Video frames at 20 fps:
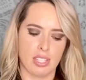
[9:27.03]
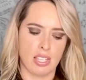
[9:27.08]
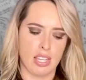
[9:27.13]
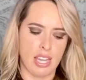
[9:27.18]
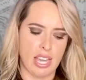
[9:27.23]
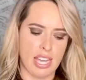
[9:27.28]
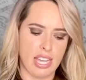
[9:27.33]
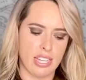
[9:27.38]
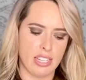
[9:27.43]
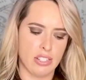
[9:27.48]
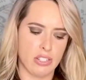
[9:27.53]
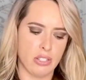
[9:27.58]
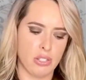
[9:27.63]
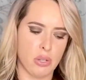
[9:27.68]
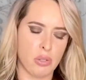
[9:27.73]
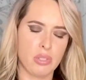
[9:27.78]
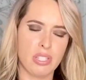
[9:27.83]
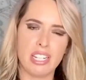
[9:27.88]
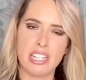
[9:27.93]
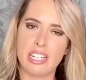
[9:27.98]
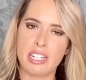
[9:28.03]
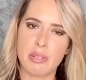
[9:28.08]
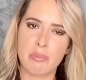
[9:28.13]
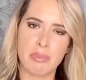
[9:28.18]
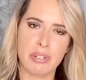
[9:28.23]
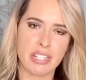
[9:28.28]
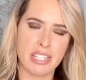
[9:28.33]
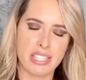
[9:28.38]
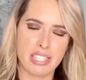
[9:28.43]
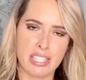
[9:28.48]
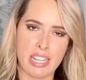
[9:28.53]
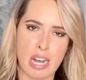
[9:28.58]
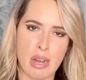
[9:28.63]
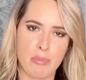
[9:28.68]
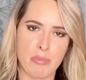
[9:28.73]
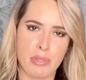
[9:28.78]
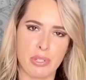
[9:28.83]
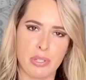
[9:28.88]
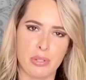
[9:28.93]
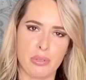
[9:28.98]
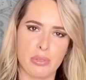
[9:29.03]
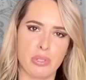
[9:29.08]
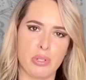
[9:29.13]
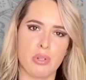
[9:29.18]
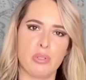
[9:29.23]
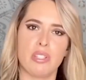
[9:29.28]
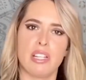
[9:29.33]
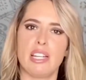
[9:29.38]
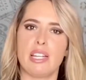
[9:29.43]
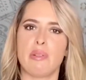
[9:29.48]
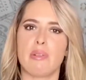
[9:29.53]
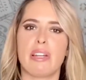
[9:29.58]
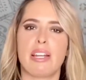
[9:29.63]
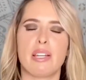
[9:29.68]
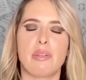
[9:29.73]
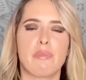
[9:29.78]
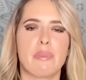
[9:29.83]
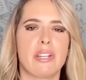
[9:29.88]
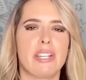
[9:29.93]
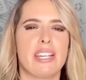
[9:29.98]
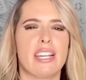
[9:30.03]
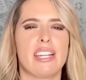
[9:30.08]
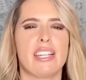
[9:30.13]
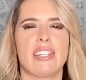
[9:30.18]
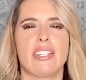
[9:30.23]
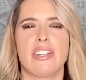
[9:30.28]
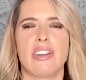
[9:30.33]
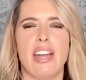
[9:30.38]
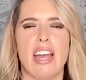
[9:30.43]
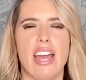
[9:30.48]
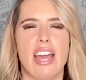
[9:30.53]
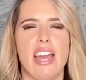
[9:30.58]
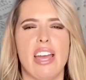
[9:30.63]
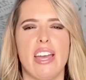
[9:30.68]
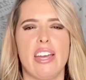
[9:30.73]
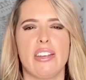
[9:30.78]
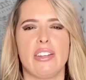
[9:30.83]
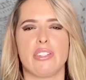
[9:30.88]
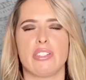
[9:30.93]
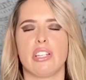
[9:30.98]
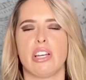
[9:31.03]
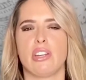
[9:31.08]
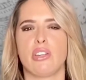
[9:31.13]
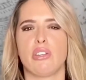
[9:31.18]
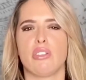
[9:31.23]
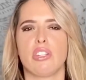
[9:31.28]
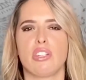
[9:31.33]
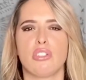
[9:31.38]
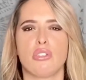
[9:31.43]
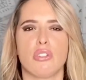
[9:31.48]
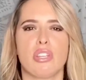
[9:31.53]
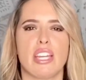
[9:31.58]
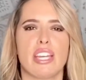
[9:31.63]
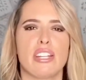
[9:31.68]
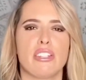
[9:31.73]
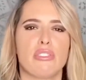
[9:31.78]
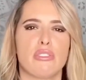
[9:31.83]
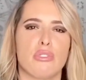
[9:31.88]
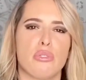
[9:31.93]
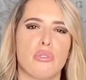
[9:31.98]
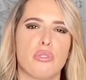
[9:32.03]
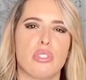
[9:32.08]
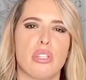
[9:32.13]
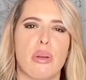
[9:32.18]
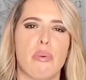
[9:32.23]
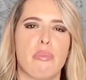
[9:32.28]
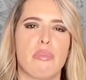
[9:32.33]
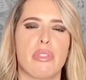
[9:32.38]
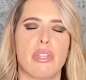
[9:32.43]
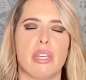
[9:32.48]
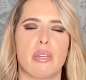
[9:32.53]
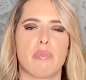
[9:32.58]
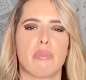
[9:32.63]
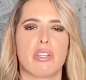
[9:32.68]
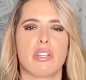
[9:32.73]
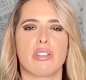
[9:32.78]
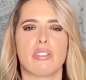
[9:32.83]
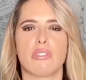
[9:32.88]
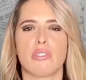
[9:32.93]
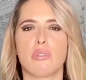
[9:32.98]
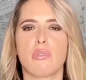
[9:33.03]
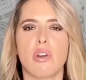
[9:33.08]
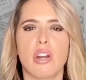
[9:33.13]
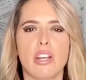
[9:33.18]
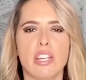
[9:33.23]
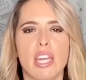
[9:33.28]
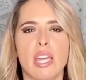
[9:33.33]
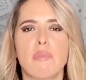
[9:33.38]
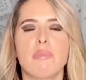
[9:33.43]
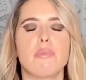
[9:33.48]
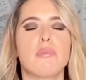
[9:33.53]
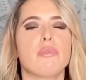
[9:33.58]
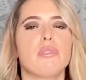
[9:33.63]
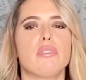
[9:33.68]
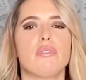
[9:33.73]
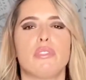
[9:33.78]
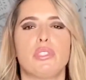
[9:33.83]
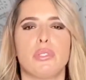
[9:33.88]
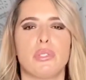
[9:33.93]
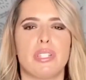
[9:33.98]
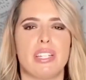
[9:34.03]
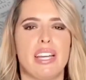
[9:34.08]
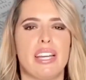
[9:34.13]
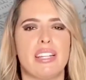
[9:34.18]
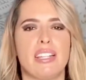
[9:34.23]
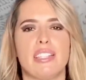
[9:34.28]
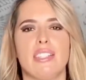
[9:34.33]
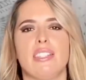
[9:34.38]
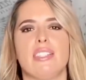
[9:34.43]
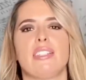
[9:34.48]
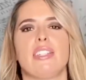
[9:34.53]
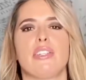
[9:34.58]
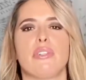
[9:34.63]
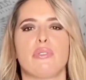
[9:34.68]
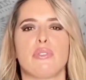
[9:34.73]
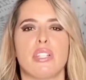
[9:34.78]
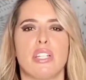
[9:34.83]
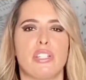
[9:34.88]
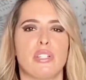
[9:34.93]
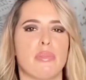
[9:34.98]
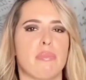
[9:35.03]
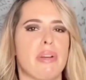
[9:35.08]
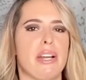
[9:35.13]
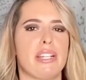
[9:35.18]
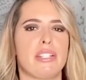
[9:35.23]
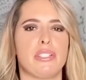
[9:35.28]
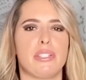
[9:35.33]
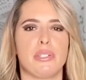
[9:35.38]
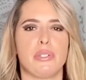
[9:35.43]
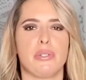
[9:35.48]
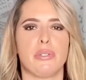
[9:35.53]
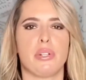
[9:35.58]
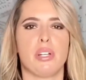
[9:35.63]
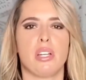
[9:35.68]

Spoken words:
And don't let anybody stop you. Don't let anybody get in your head or tell you that you can't do something, because you are capable of doing anything that you set your mind to.